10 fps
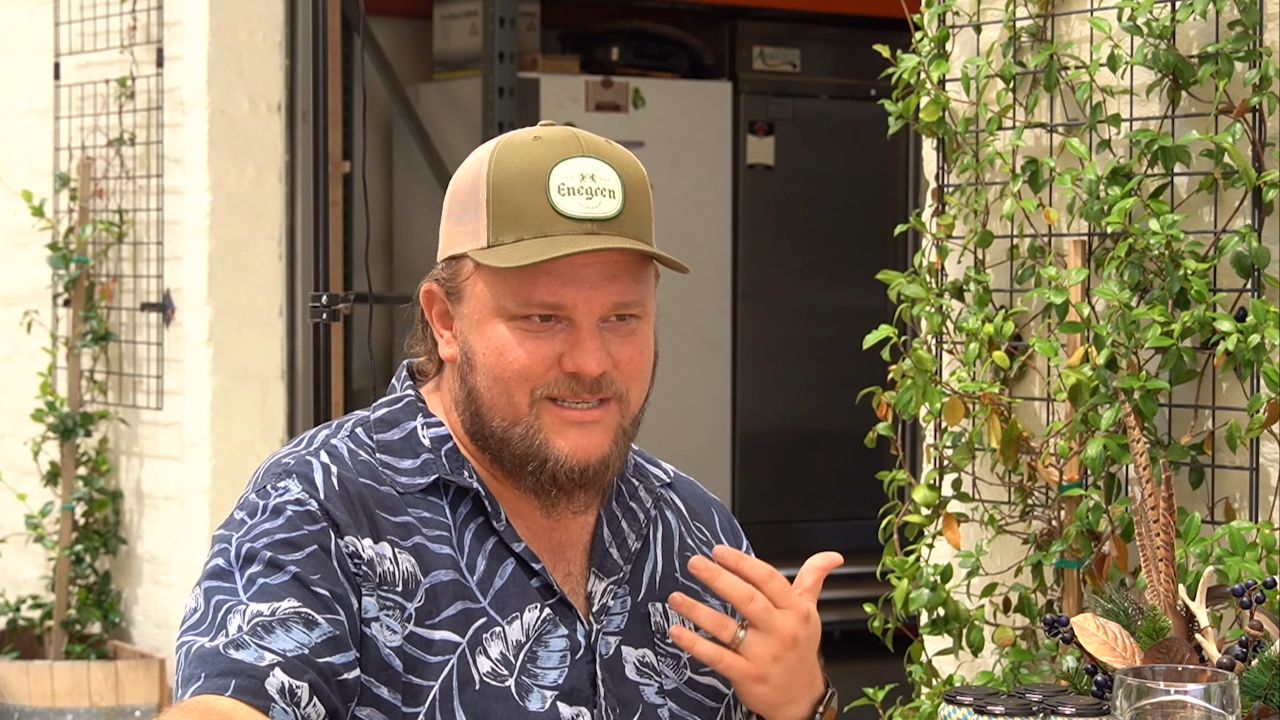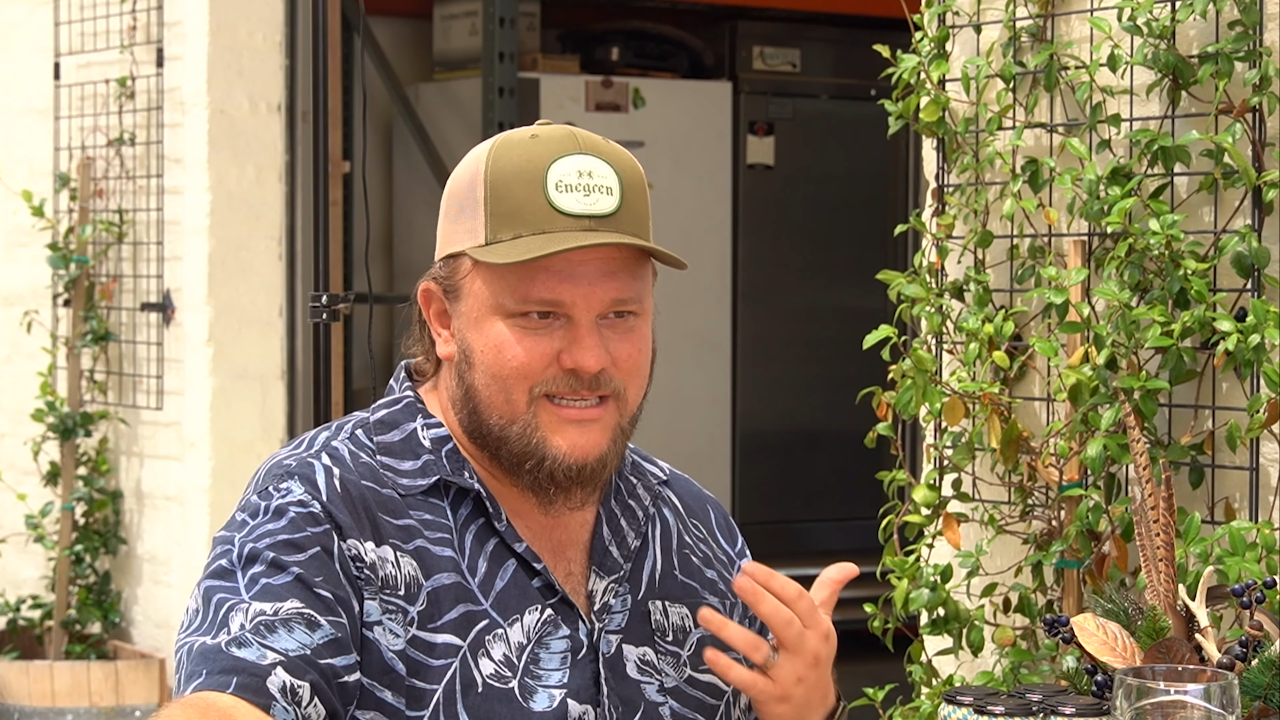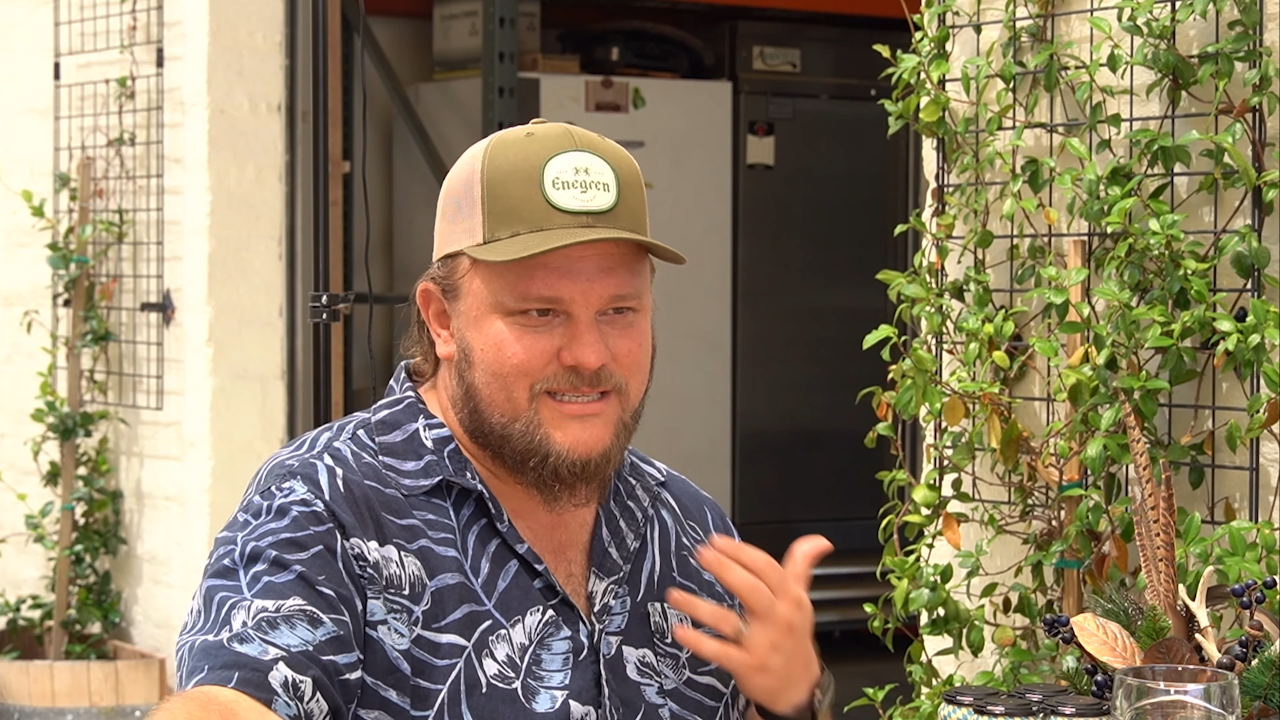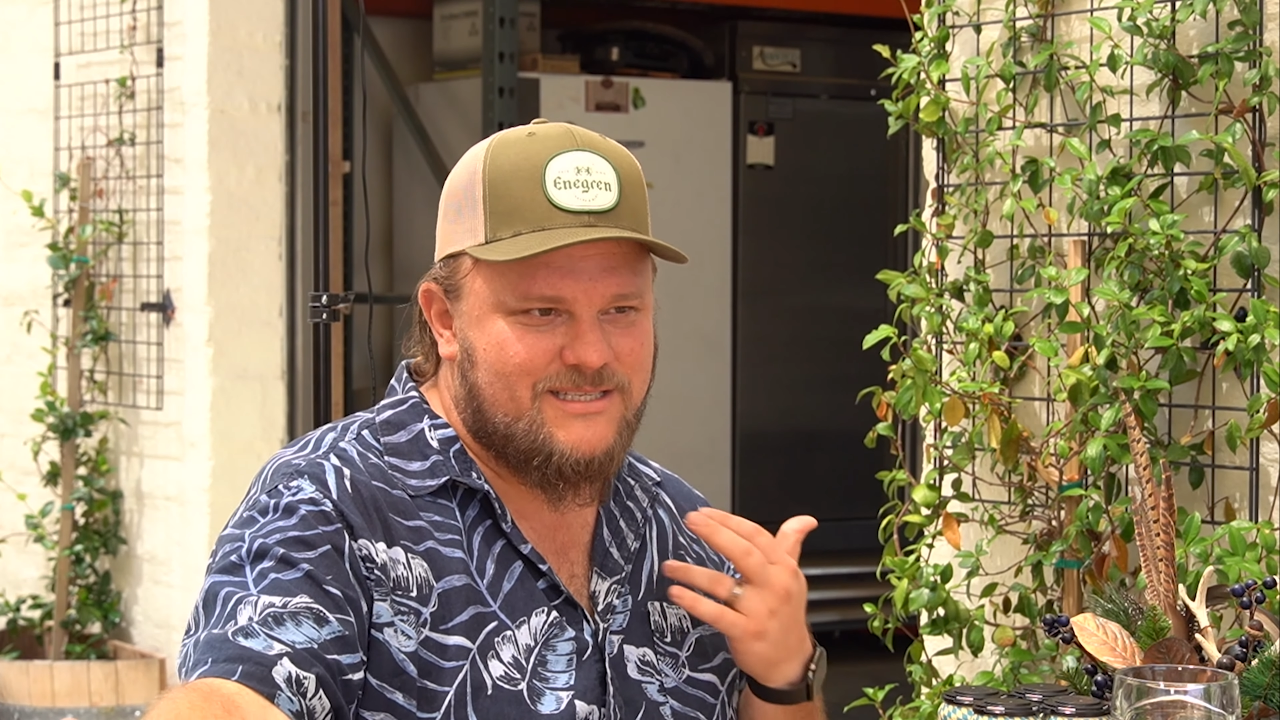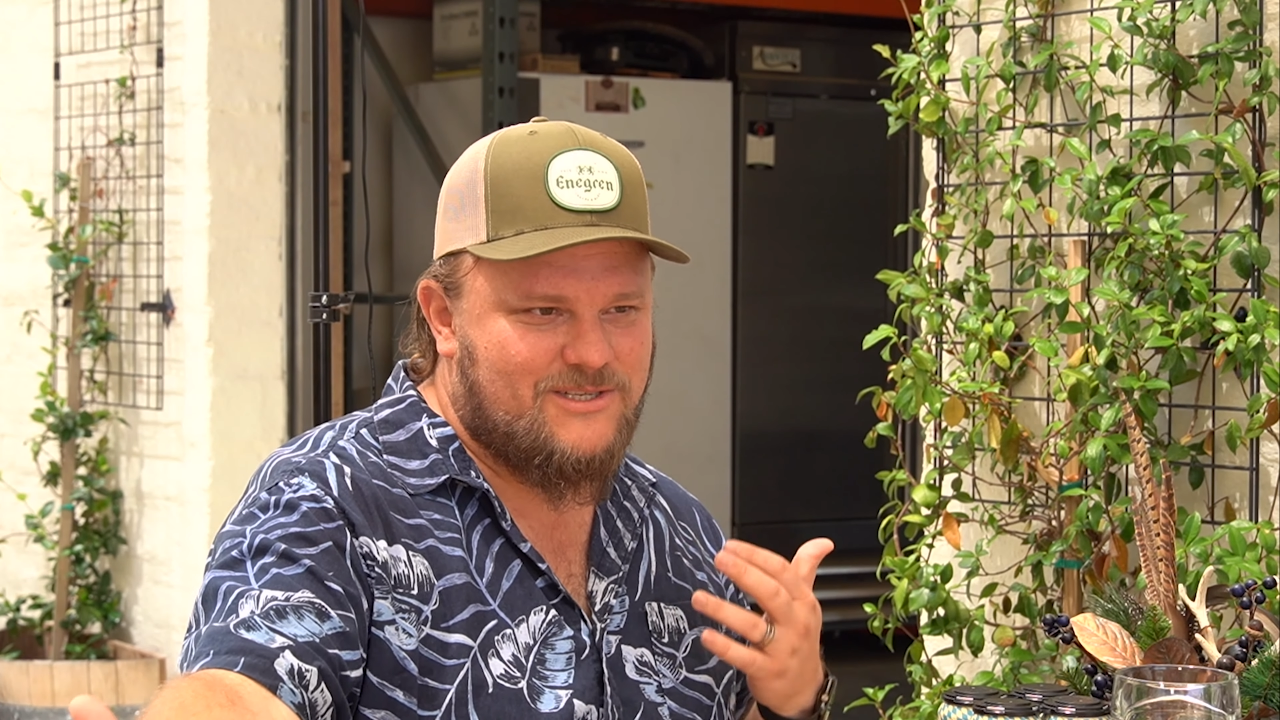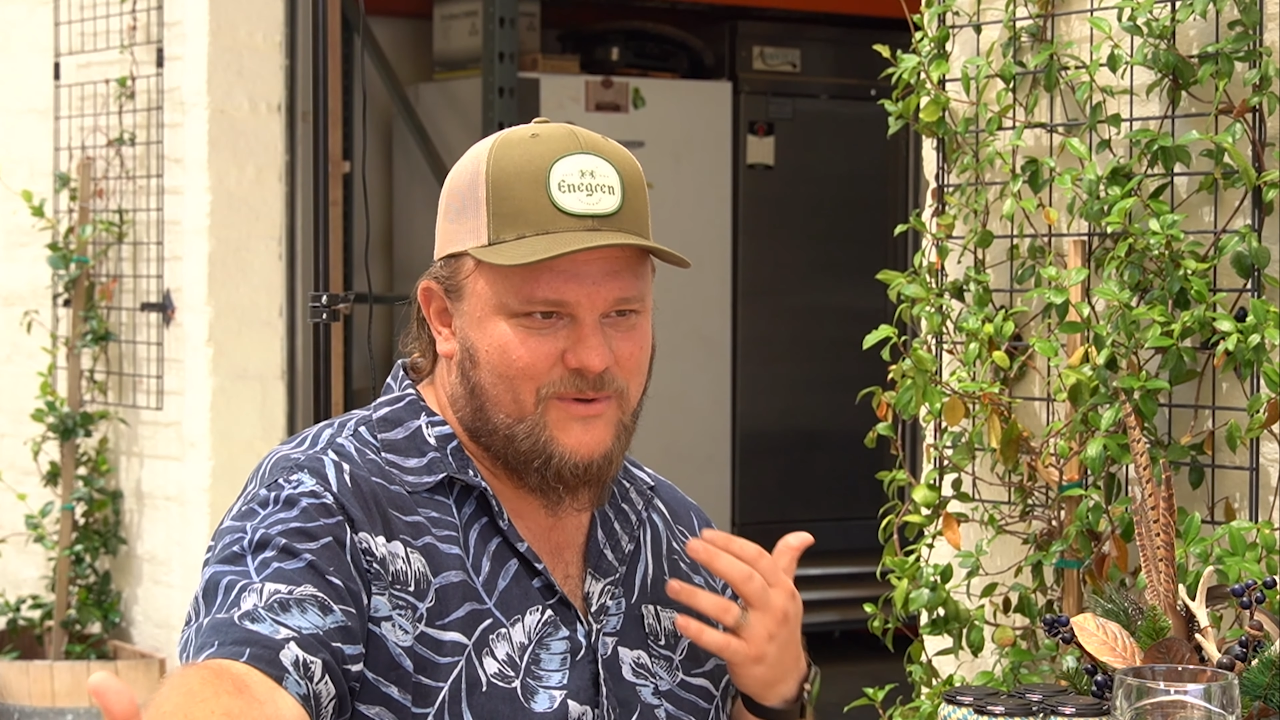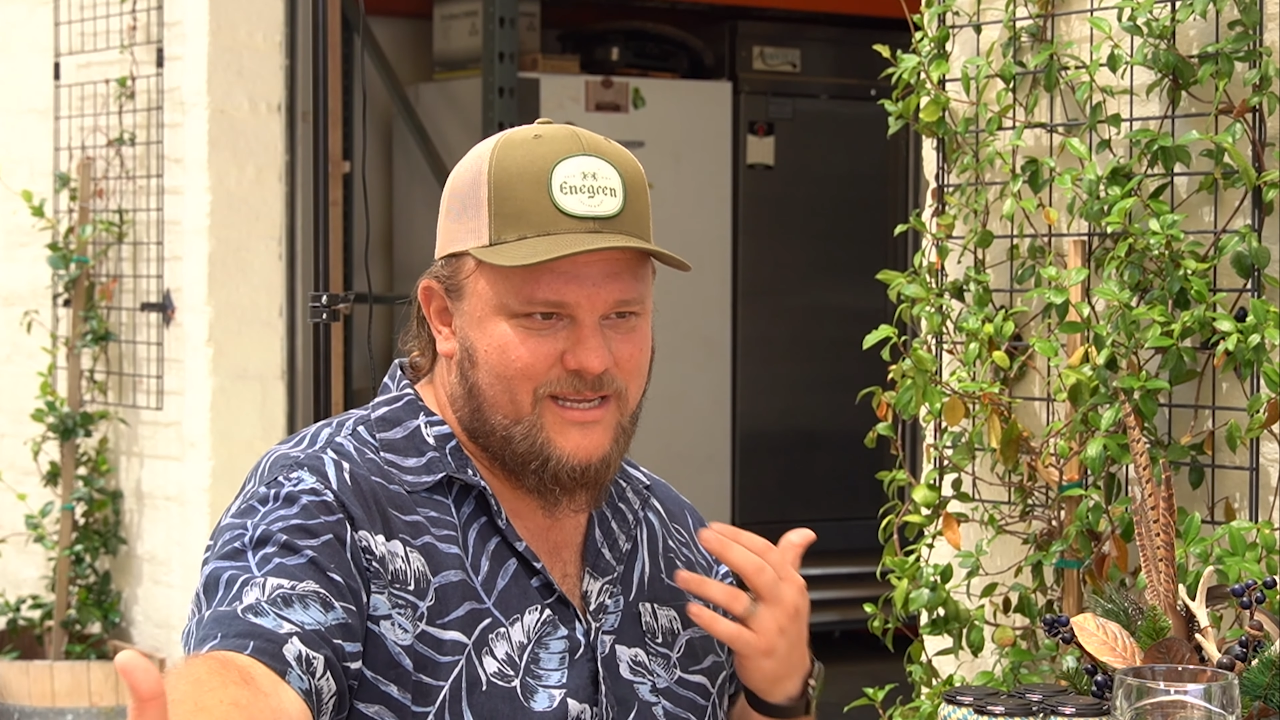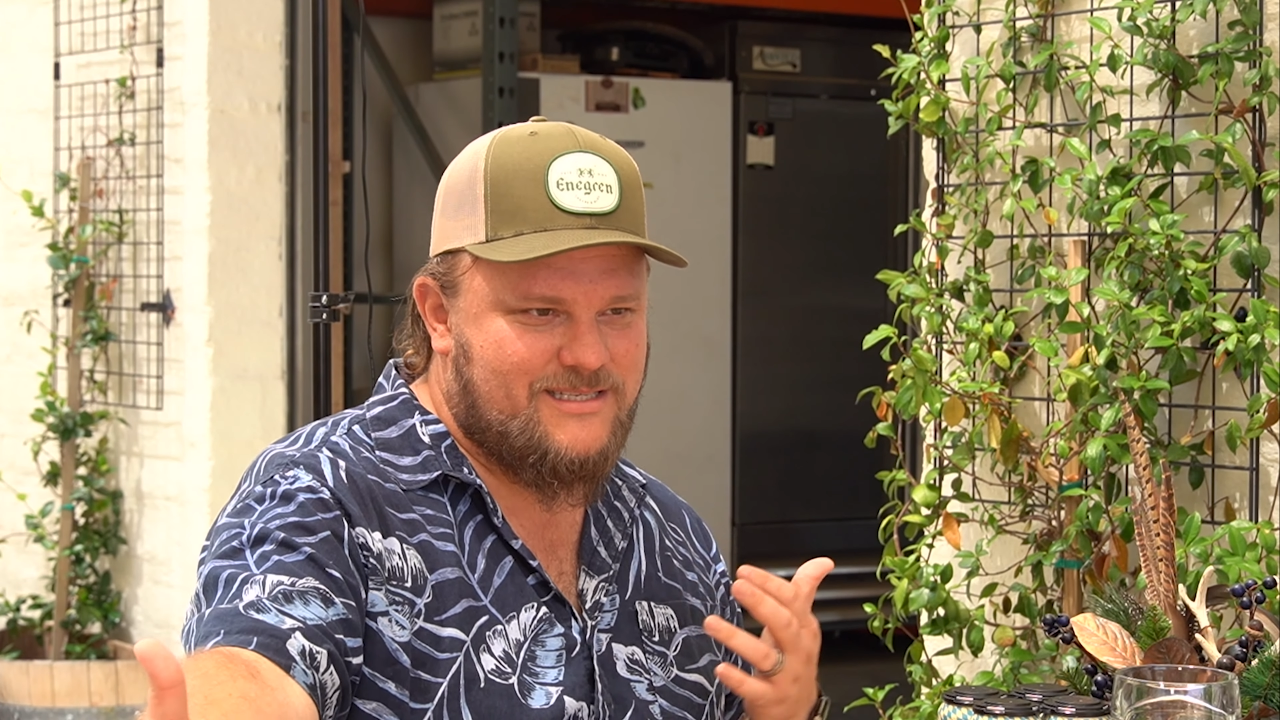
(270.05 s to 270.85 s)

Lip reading: distance away,